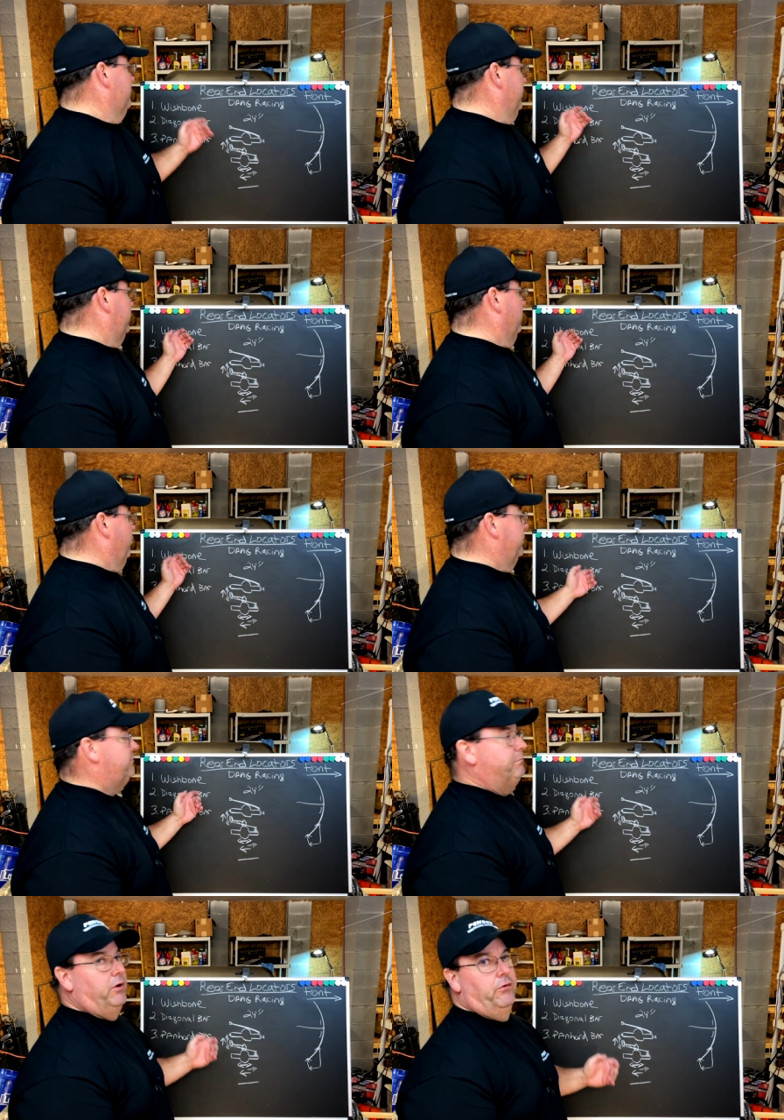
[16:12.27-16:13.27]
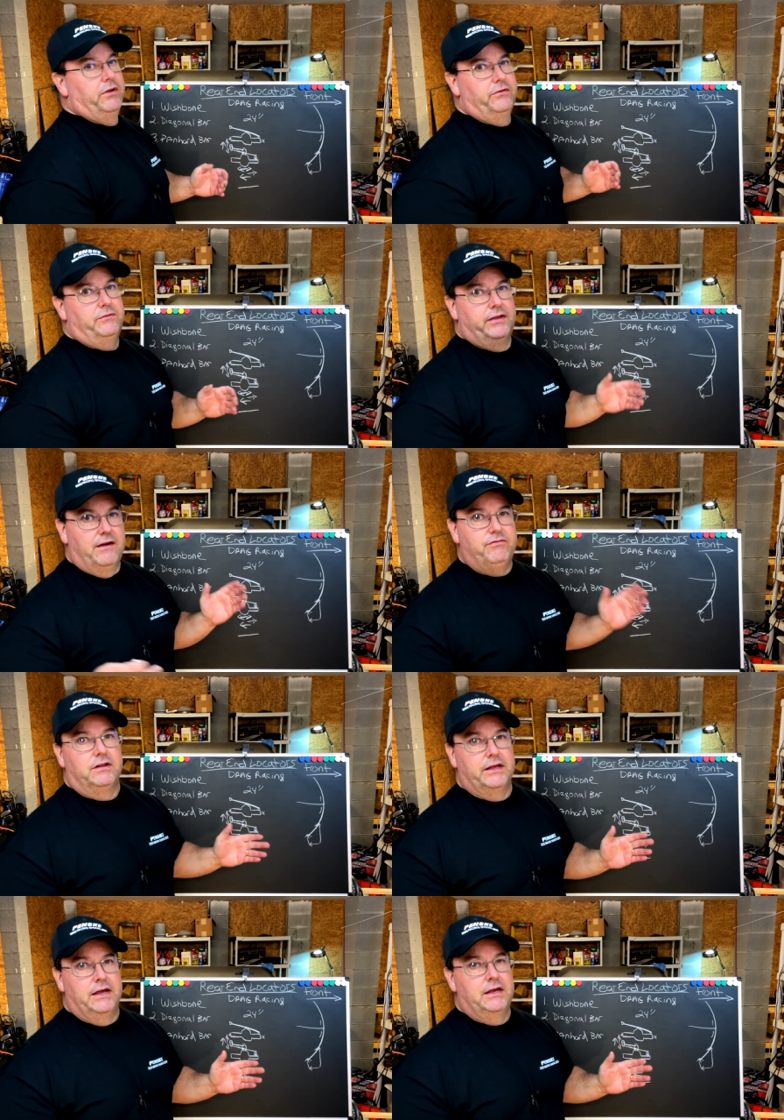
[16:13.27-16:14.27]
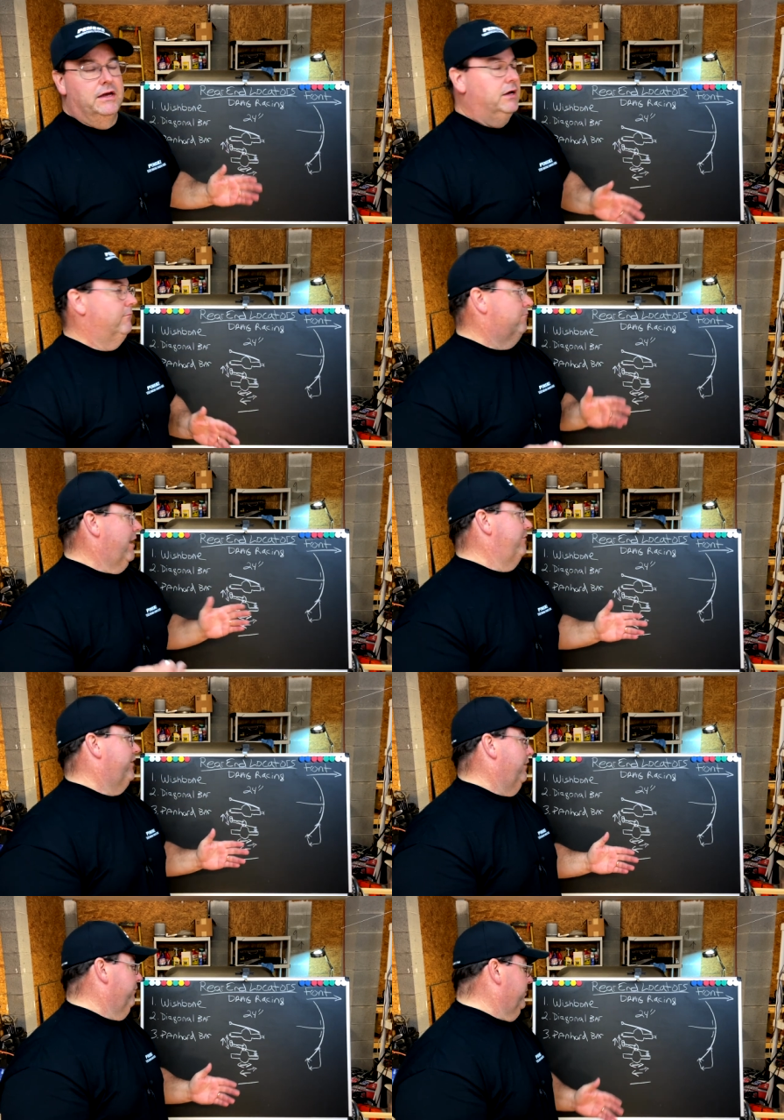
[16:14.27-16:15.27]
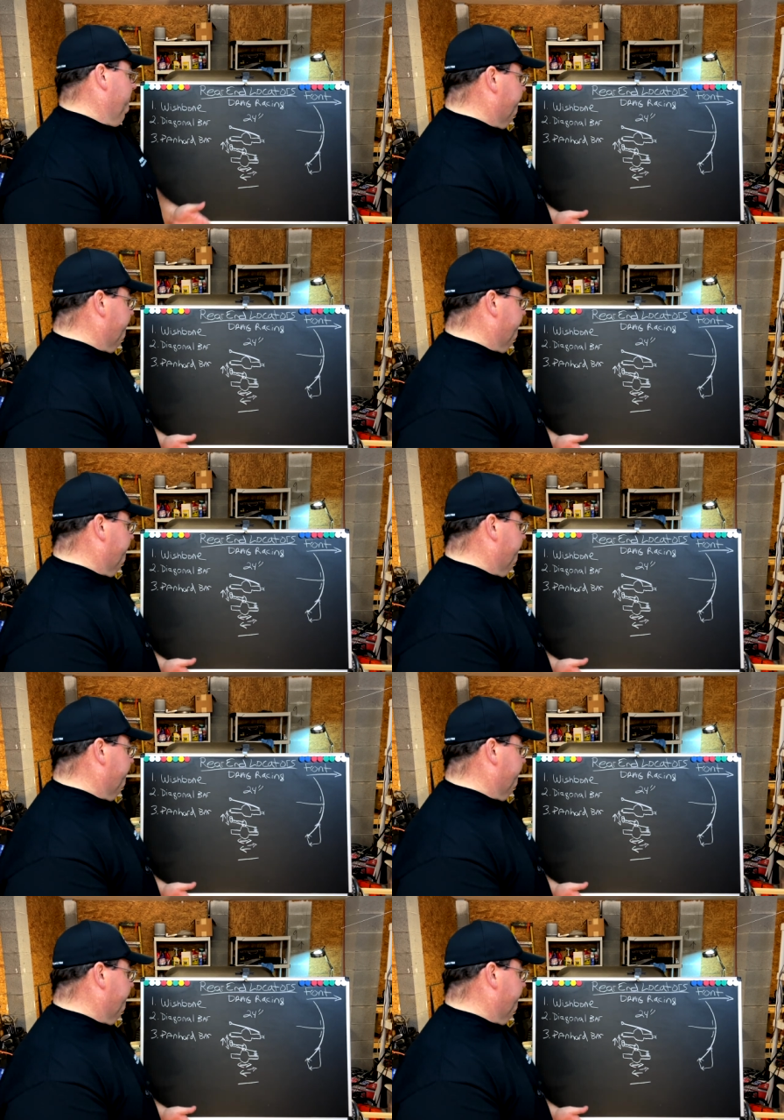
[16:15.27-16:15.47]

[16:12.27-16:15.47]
But the wishbone is definitely my favorite.